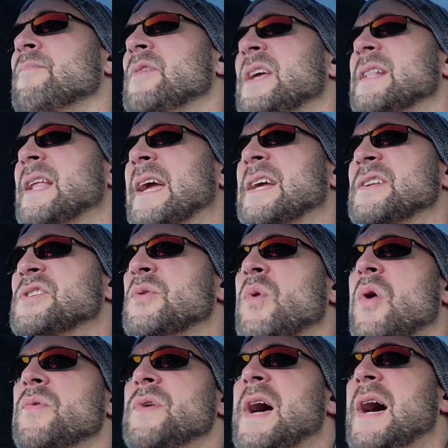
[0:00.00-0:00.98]
I'm getting like a
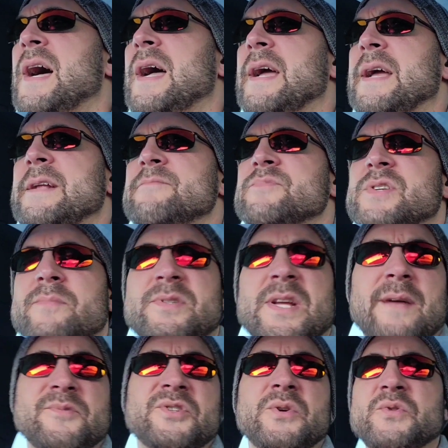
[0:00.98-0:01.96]
209,
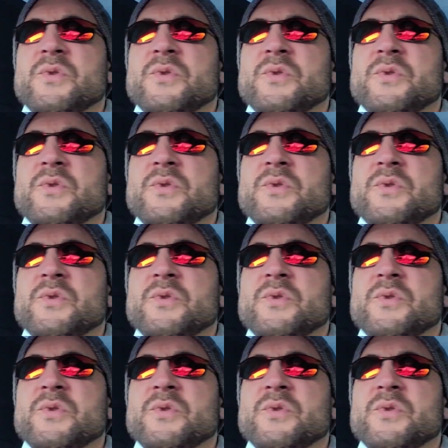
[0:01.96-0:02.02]
sometimes